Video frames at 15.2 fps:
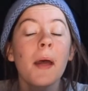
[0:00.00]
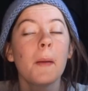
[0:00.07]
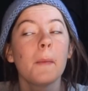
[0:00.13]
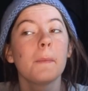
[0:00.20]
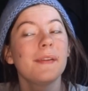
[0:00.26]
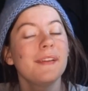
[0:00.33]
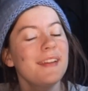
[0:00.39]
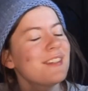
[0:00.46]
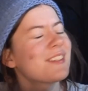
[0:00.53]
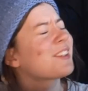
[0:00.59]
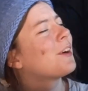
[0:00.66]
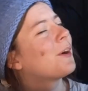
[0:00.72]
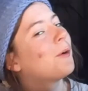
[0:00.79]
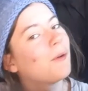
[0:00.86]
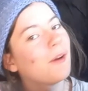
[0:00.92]
please
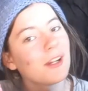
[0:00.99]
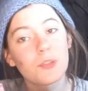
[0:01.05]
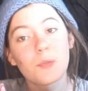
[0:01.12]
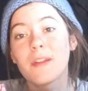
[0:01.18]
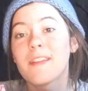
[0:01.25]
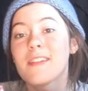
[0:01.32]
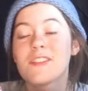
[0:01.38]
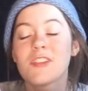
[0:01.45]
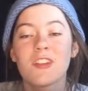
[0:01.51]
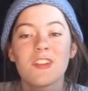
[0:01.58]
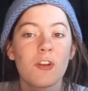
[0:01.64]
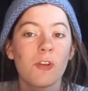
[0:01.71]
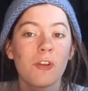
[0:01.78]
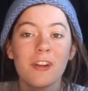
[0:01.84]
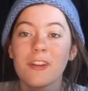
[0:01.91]
go watch one of the
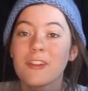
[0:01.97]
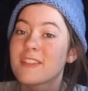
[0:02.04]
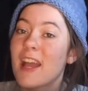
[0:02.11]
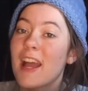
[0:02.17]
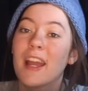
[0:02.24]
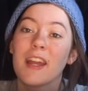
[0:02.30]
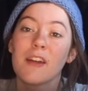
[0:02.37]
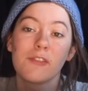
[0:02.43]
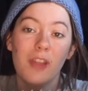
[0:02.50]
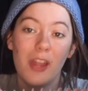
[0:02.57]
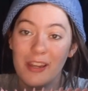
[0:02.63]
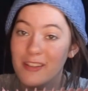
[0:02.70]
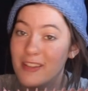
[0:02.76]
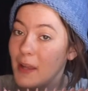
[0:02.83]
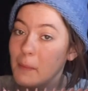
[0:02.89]
tutorials I have
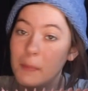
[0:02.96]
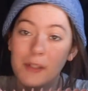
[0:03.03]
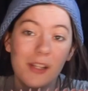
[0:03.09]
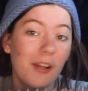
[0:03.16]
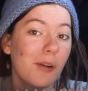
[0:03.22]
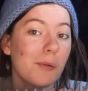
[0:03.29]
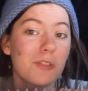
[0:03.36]
linked down below.